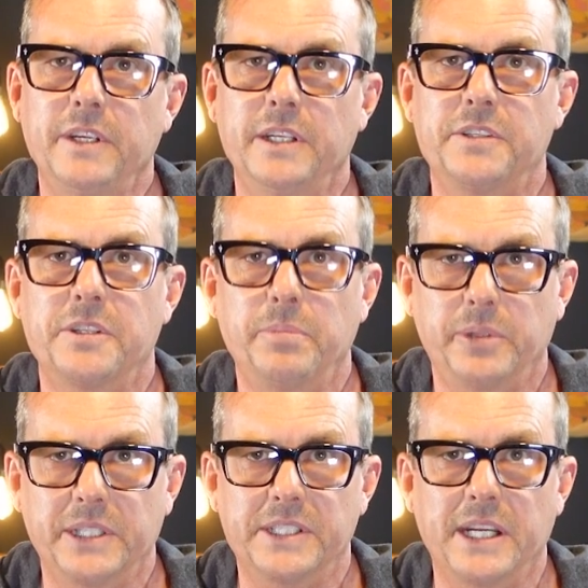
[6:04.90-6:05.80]
you a
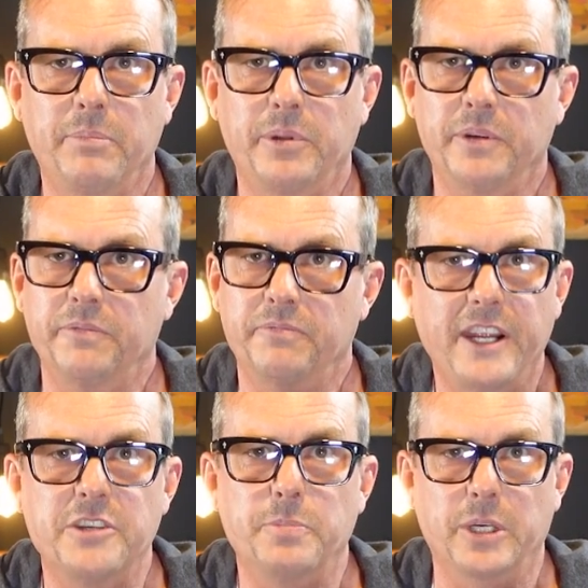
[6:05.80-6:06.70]
simple example of
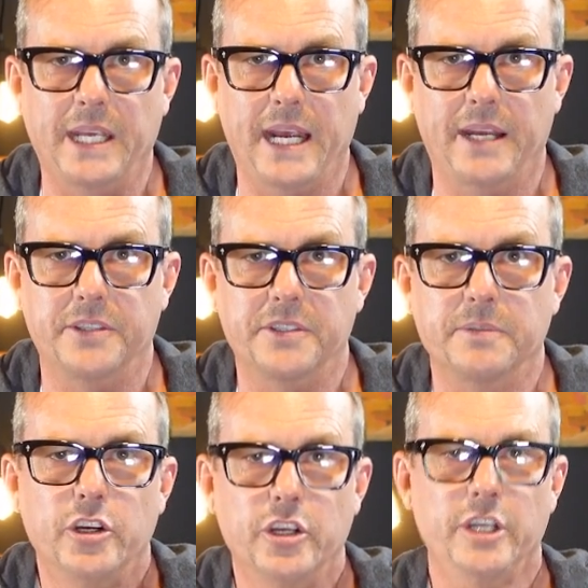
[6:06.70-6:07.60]
Facebook ads.
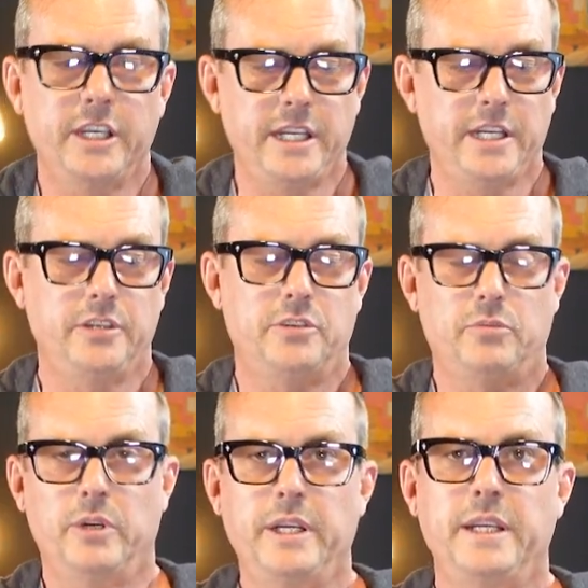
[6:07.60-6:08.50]
You're going to need to
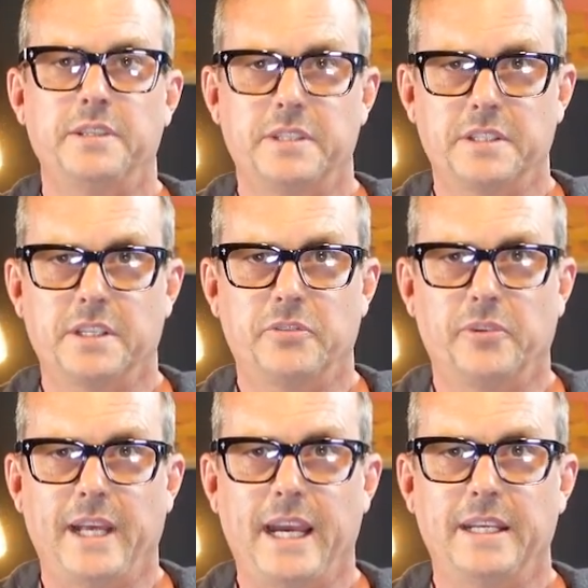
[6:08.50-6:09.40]
run a
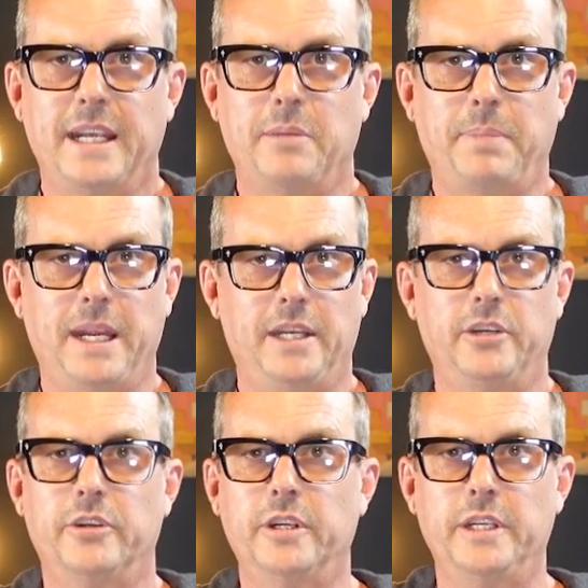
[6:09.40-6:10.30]
successful ad campaign.
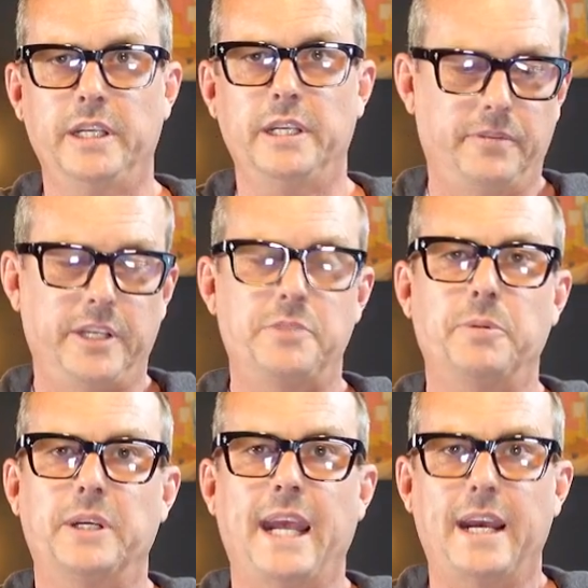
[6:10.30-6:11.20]
You're going to need
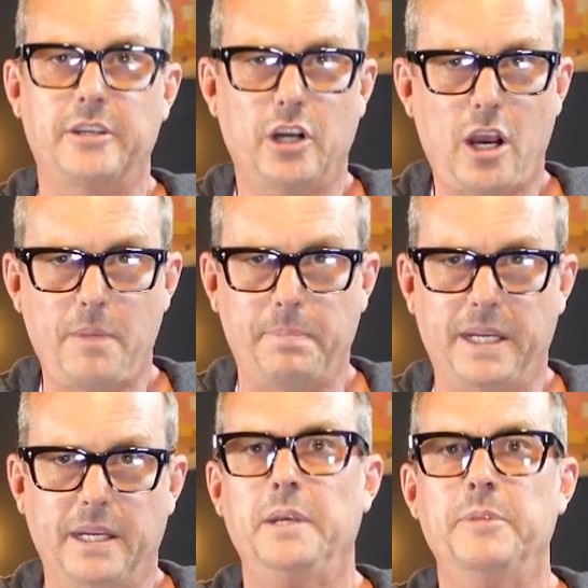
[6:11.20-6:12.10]
Facebook ad
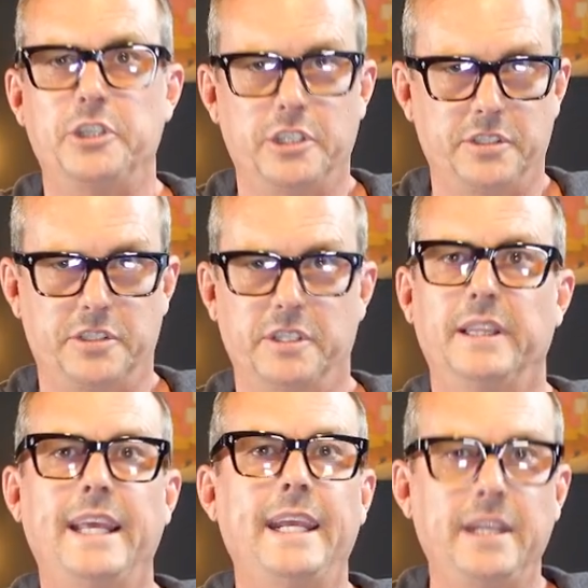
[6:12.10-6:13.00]
copy, images,
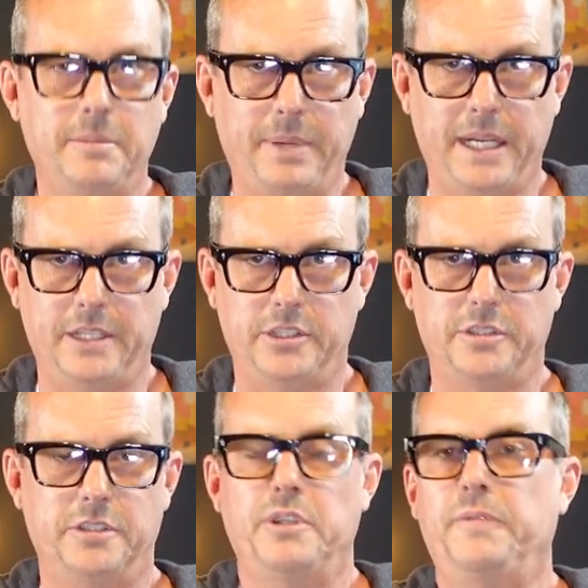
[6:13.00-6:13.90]
landing
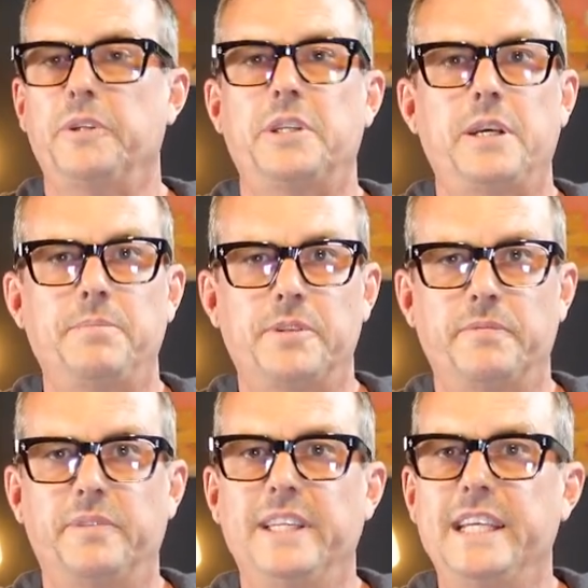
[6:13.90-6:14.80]
pages, different types
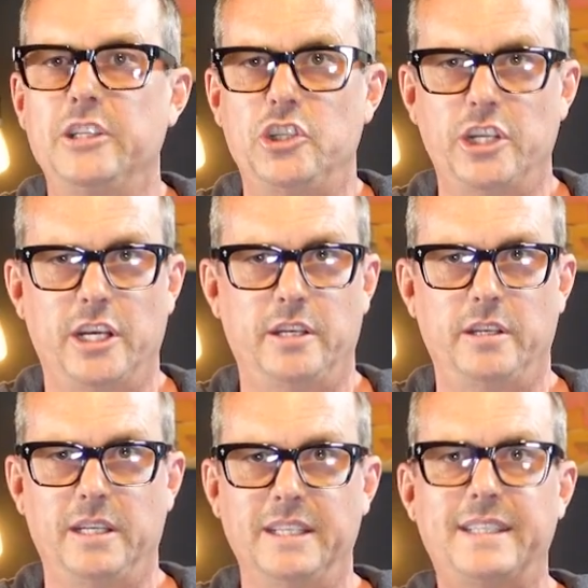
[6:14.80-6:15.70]
of lead
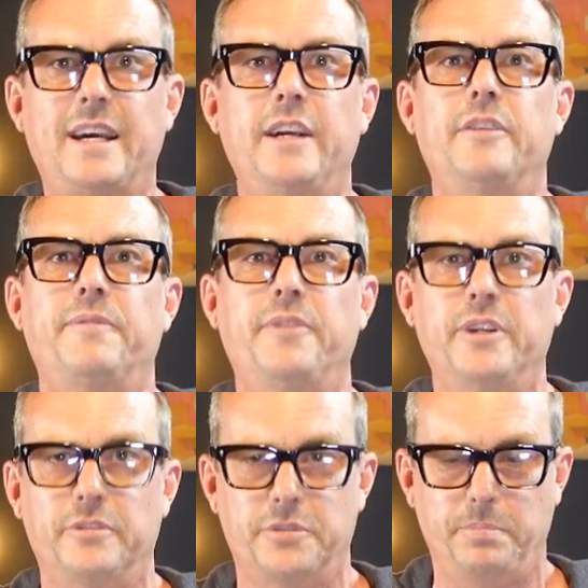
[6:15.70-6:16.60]
gen, entire
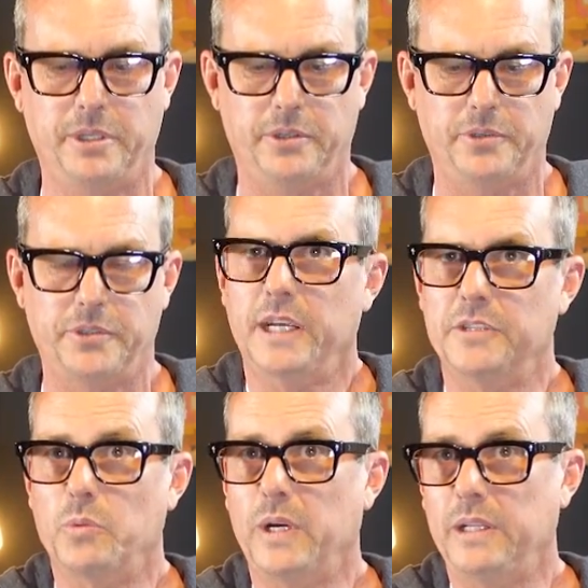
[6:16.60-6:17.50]
funnels built,
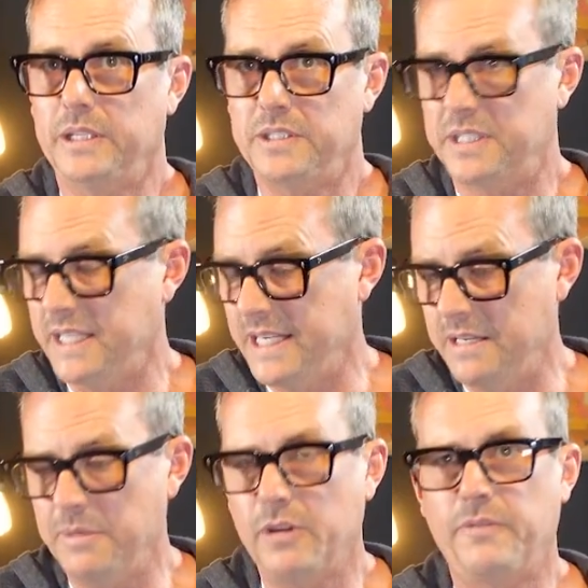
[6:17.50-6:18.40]
as well as the
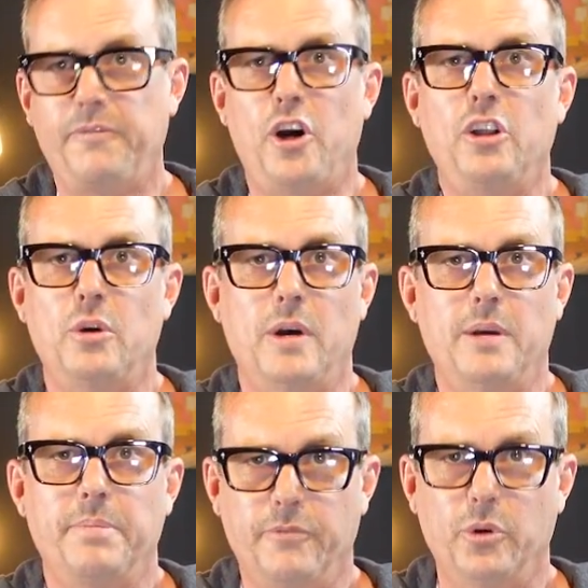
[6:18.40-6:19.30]
email
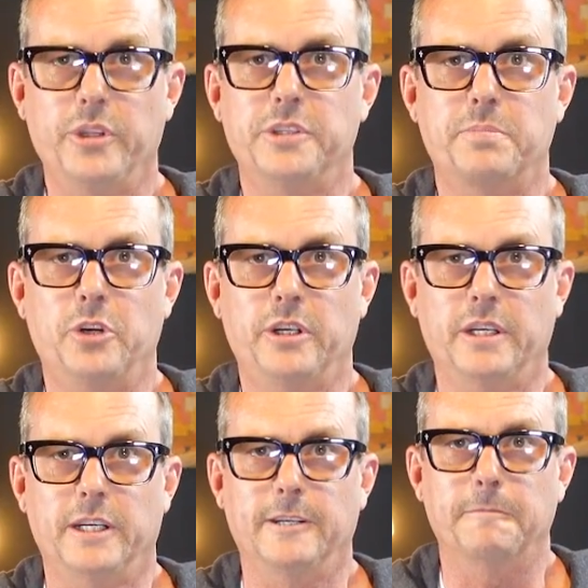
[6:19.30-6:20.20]
follow-up for this
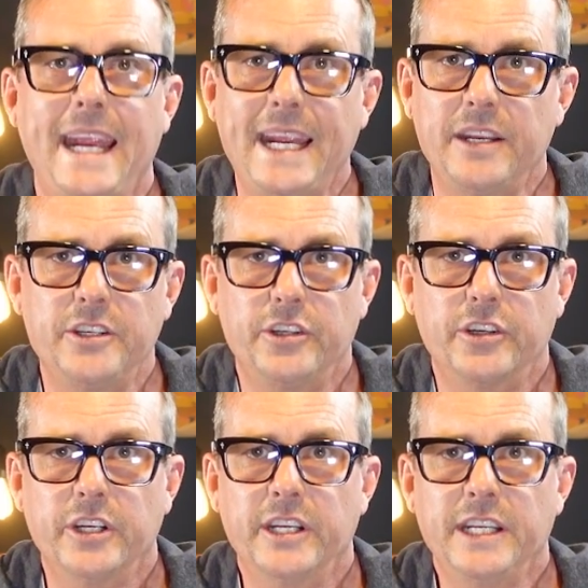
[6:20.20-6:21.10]
marketing. And you're
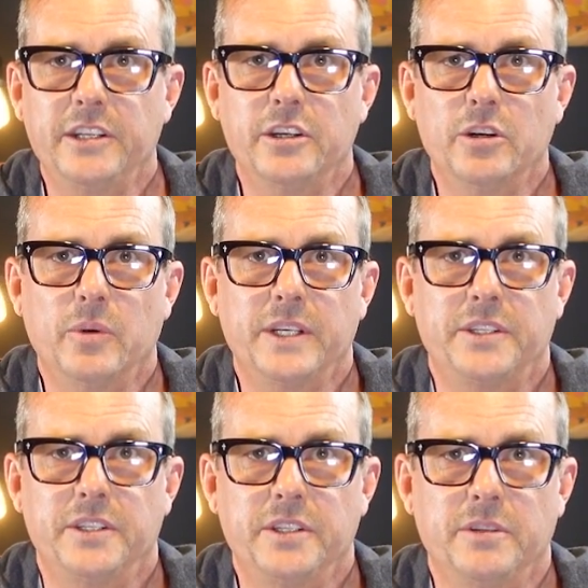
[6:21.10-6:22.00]
going to need to know what
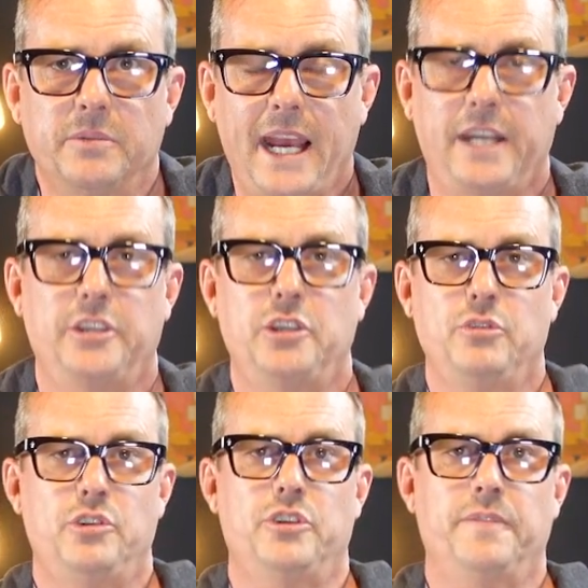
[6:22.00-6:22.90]
to do, how to
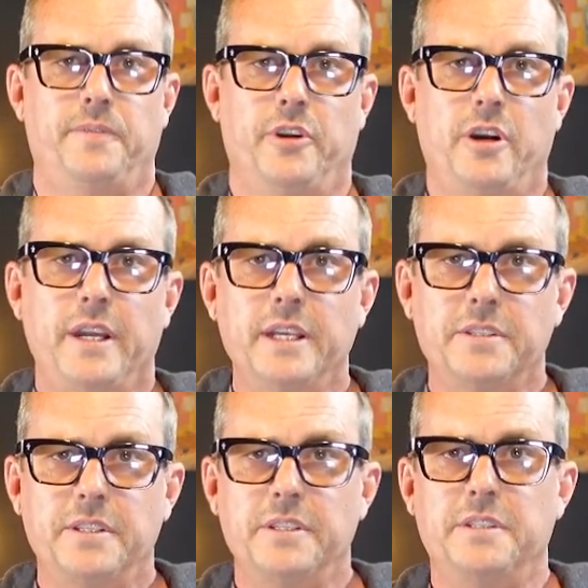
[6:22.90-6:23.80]
choose your different
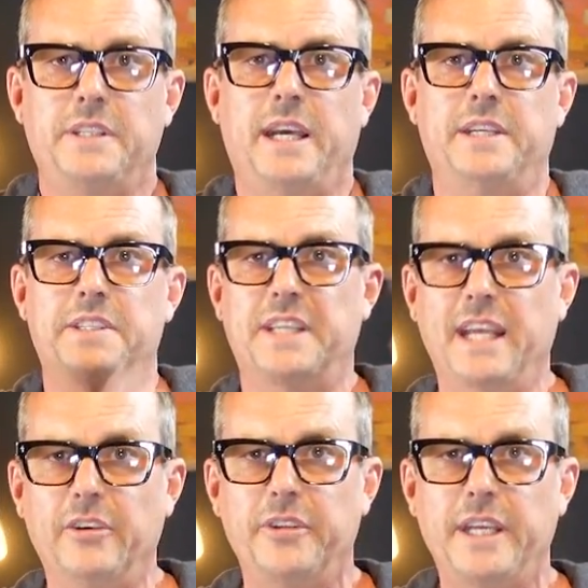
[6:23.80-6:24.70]
audiences, how to
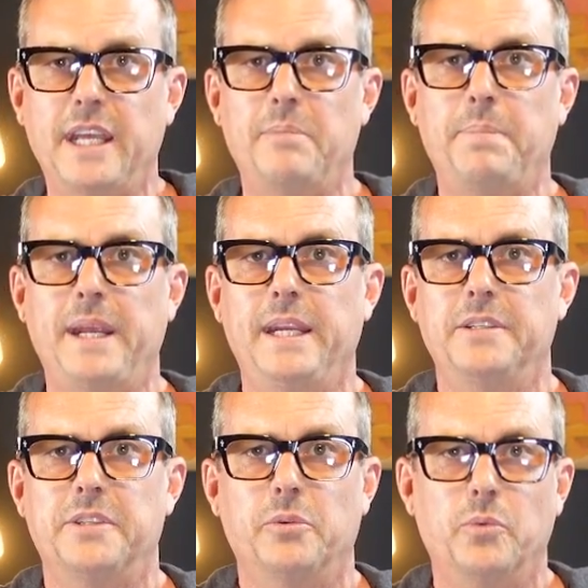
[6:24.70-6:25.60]
scale the
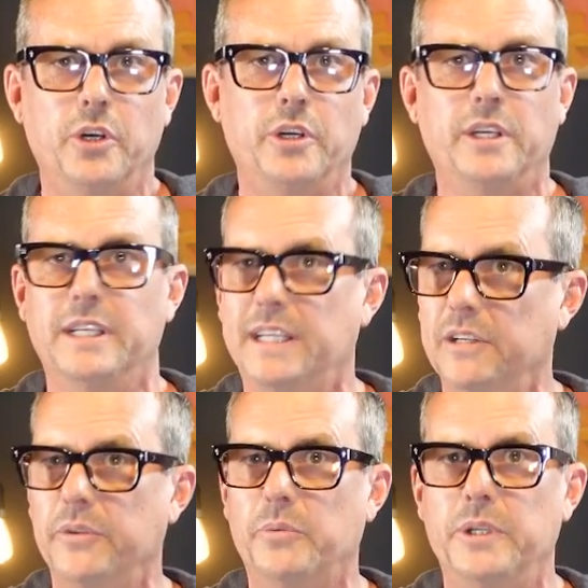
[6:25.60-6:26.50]
campaigns that work and
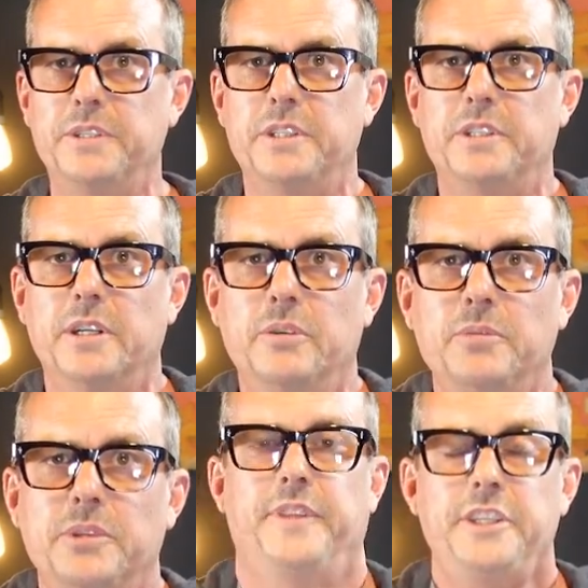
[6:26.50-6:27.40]
kill the ones that
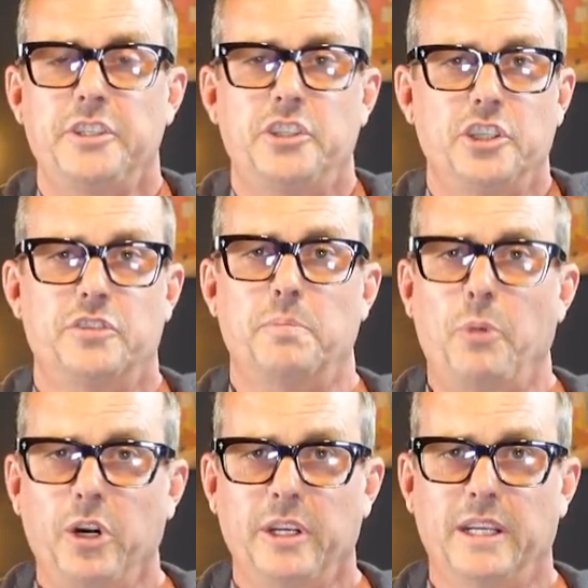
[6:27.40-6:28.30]
don't. This is just
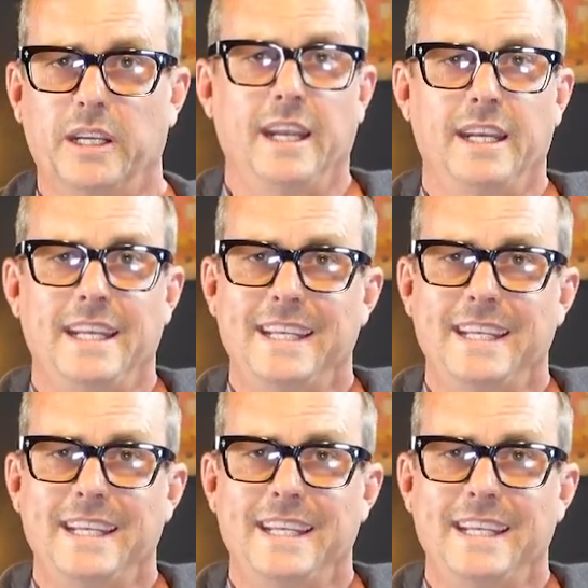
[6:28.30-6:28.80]
marketing. And